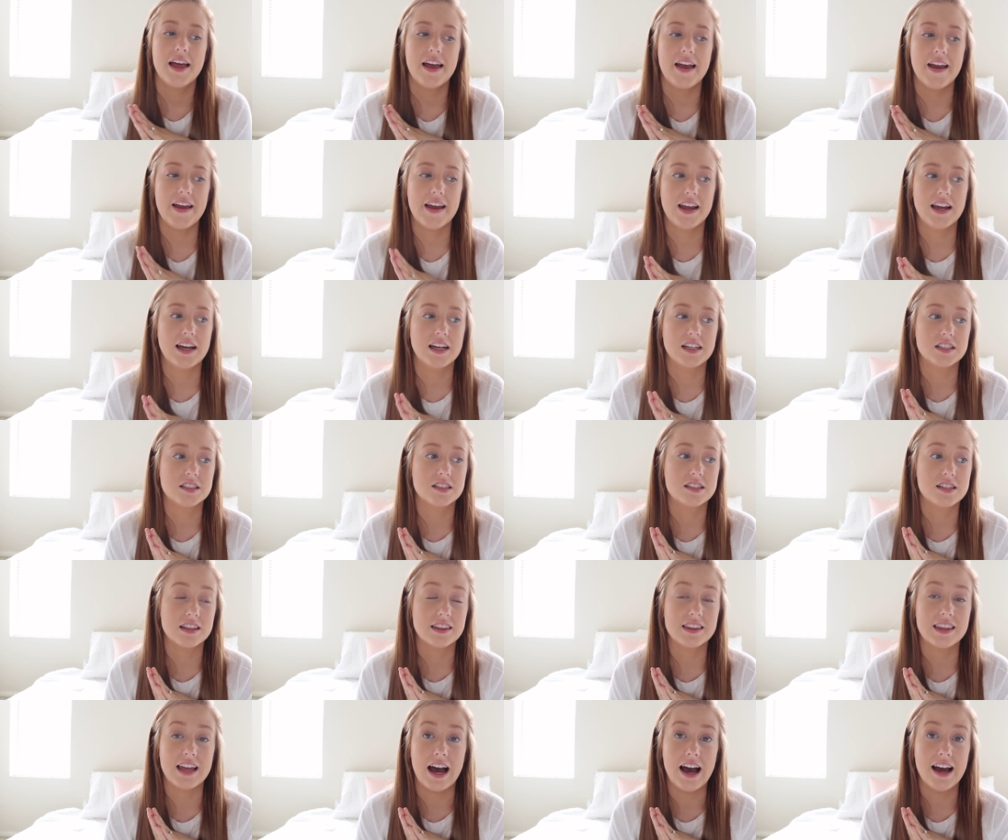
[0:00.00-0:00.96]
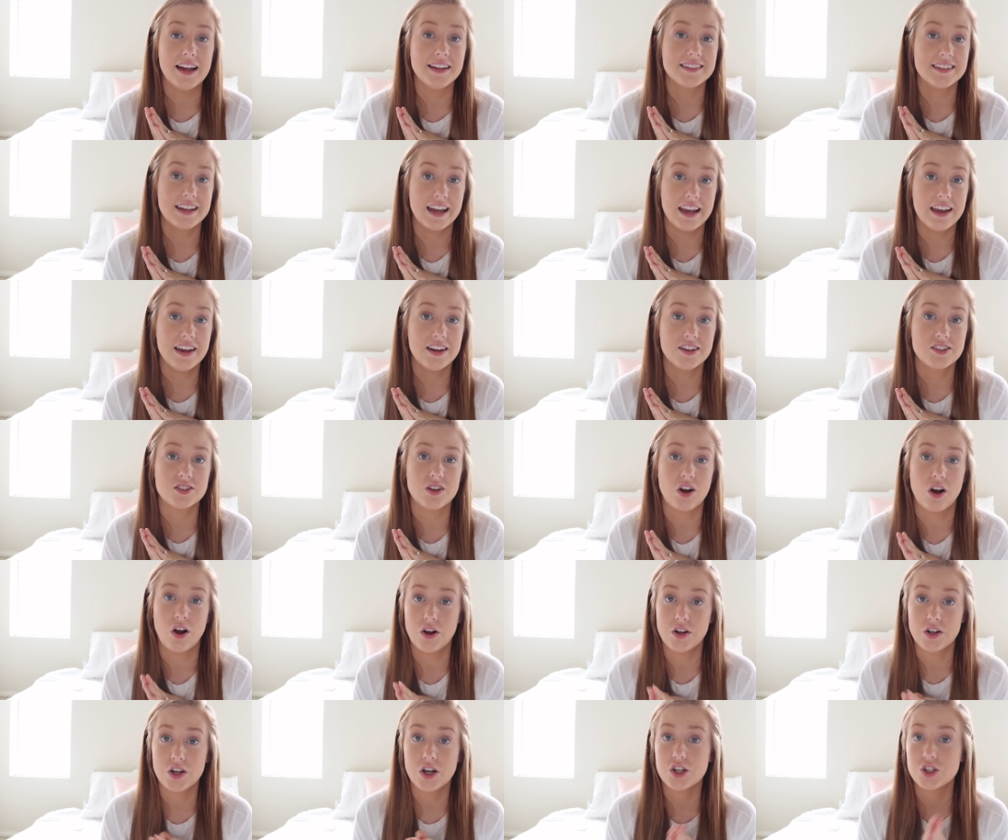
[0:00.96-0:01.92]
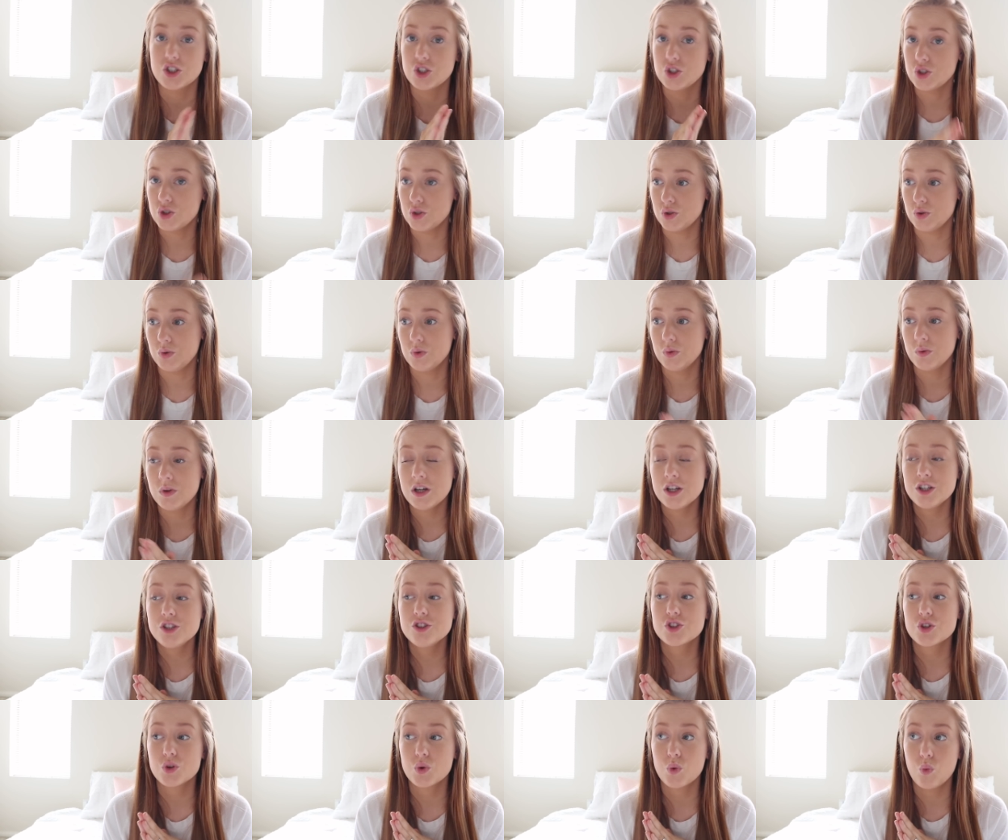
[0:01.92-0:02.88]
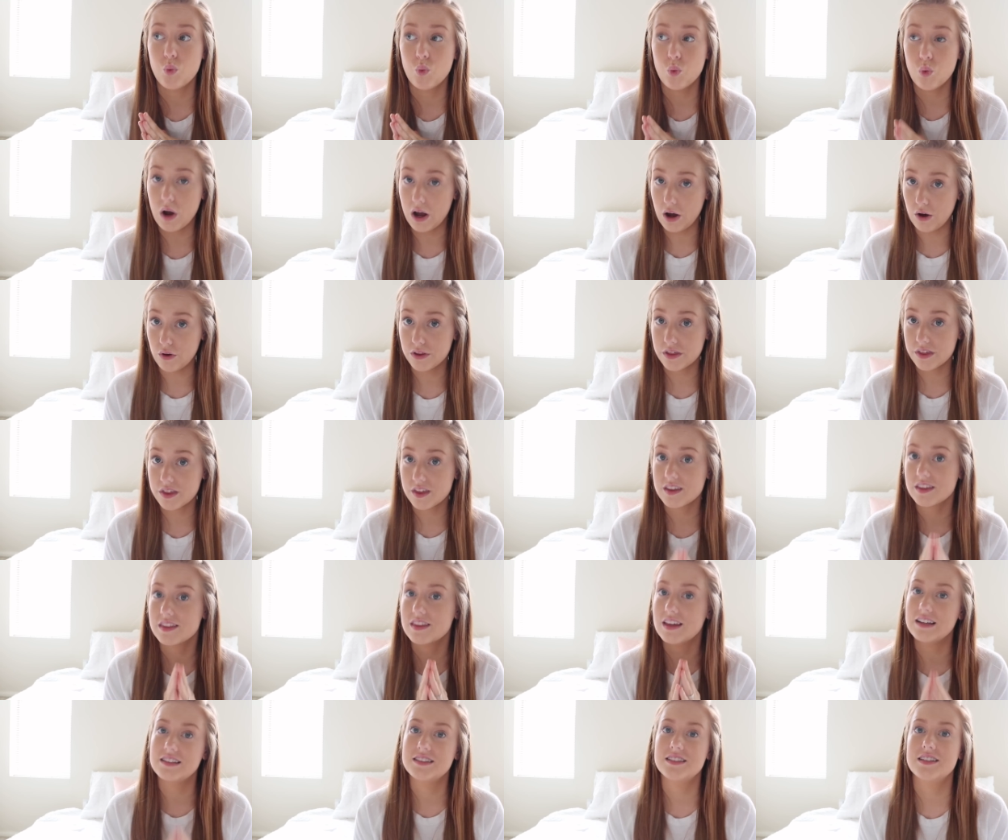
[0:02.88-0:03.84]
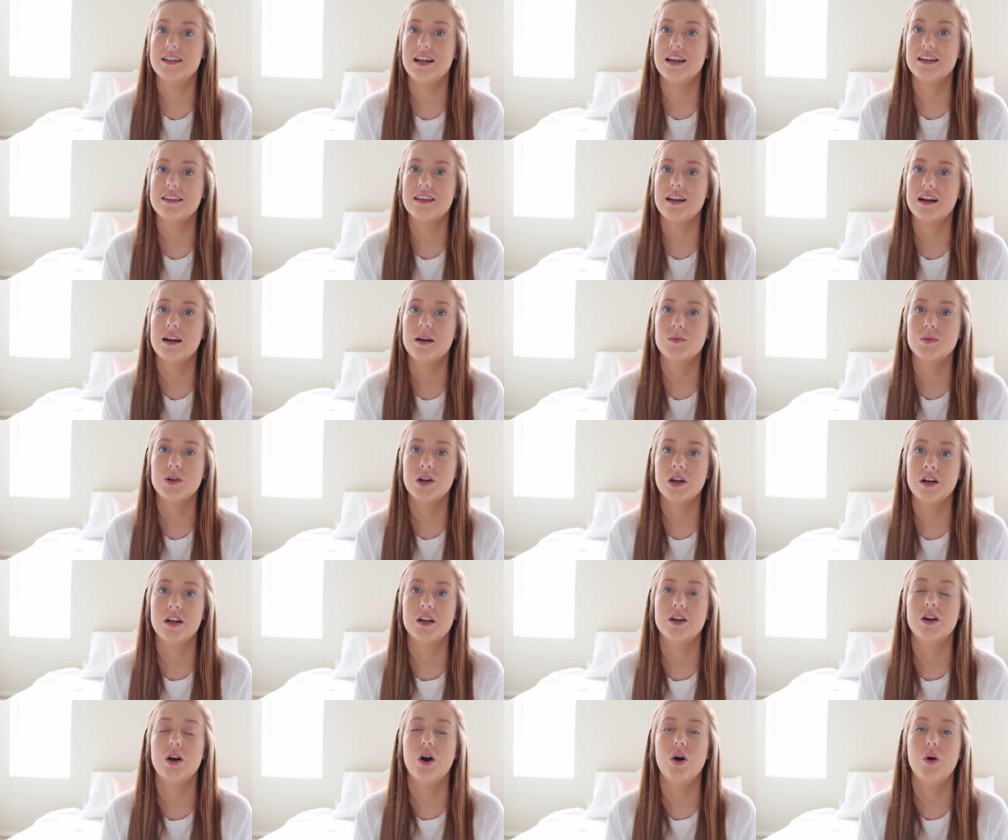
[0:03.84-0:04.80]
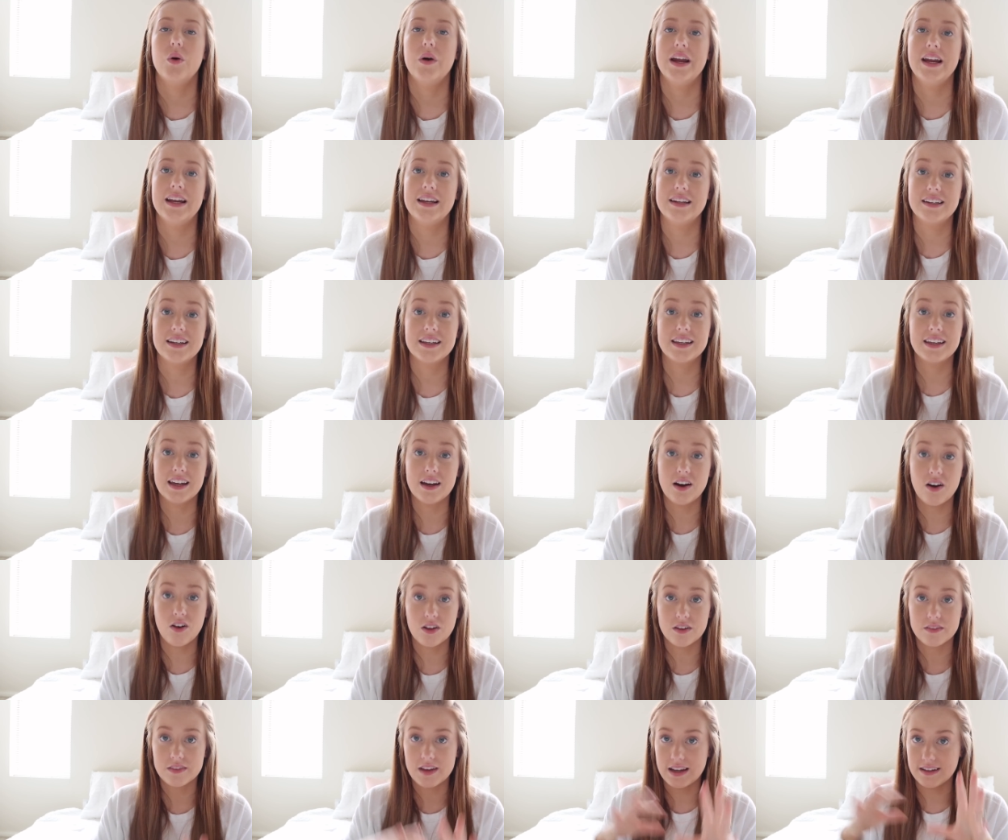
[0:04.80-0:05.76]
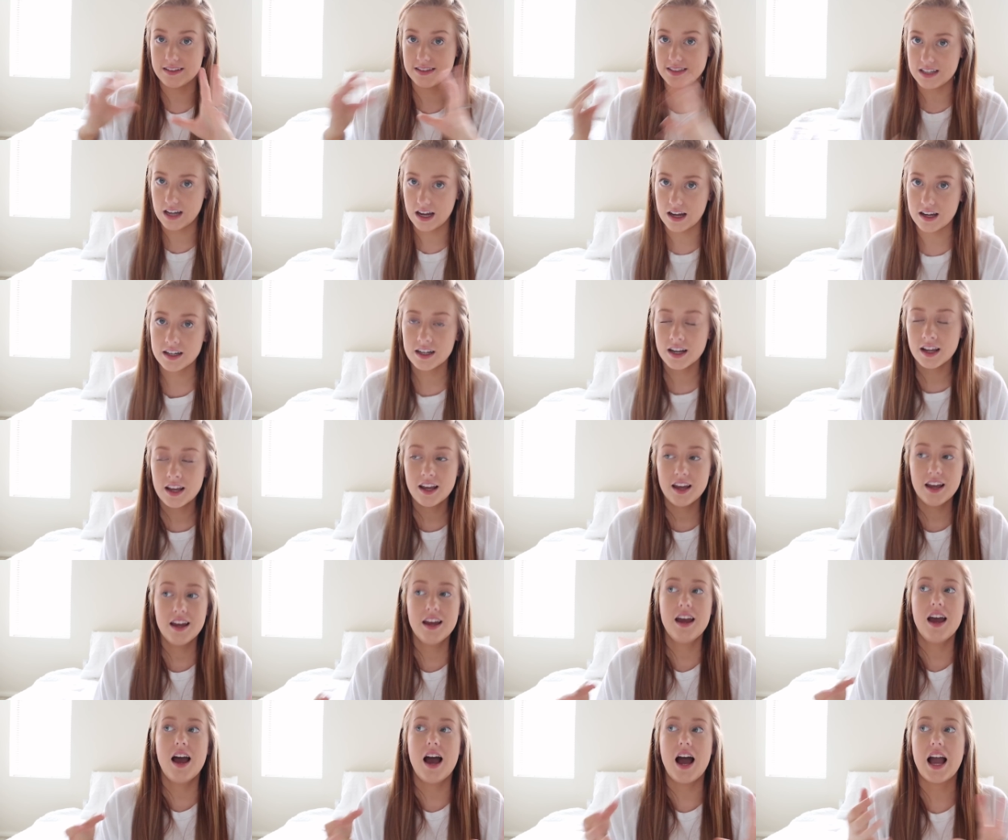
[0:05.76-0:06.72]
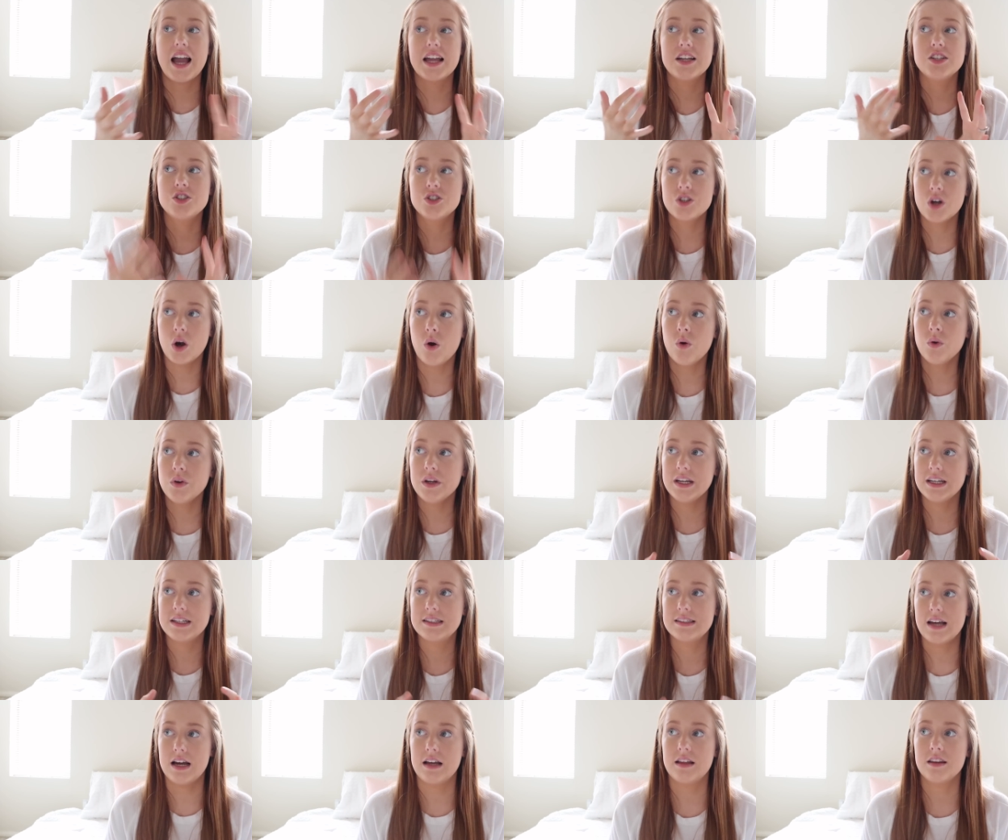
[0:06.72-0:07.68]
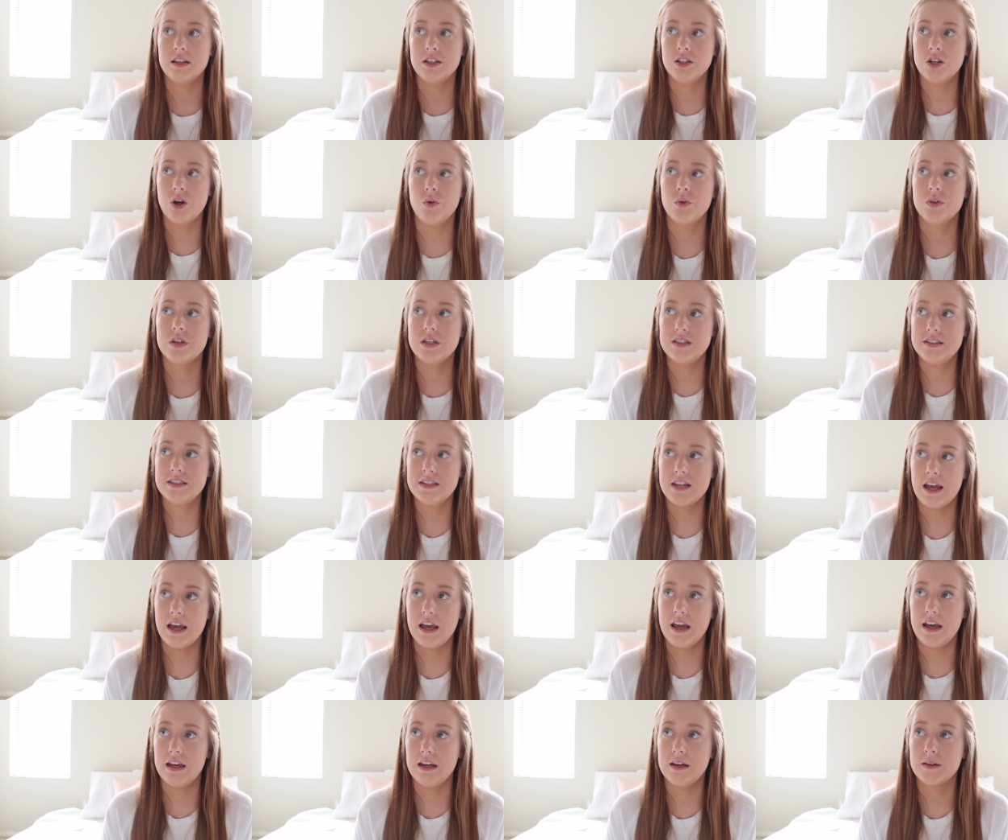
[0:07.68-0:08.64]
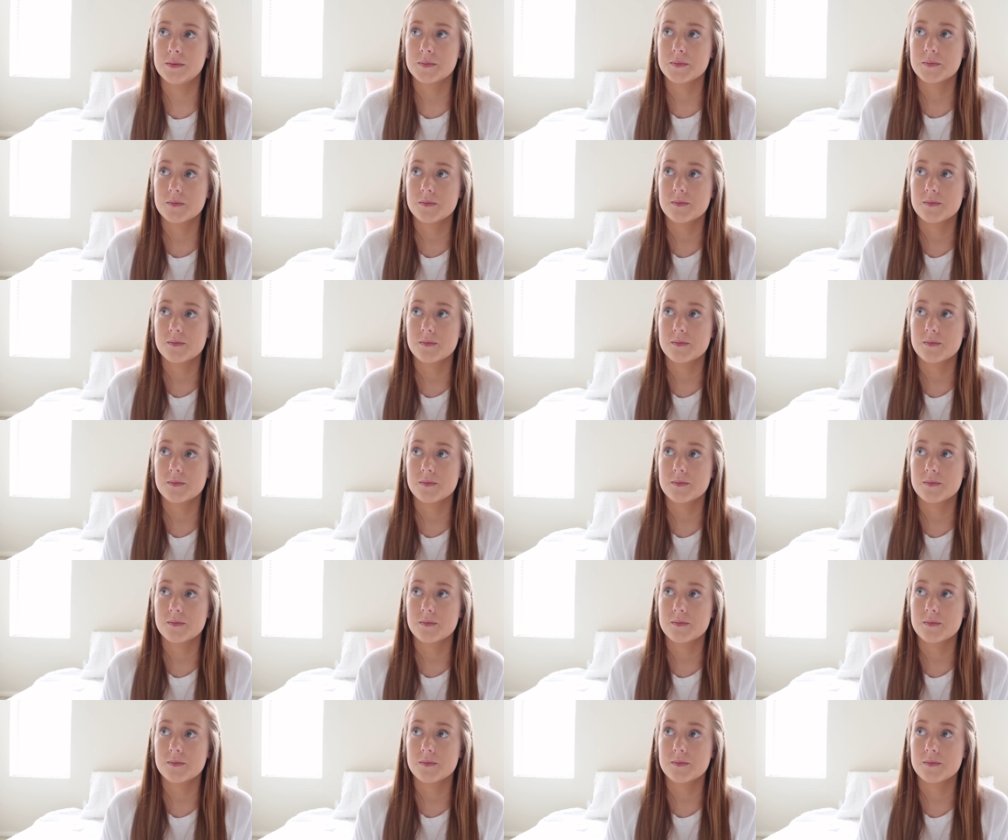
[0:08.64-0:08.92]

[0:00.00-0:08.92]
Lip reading: and that date is on June 12th. That's the date that I'm gonna go and get all of that done. I don't exactly know the day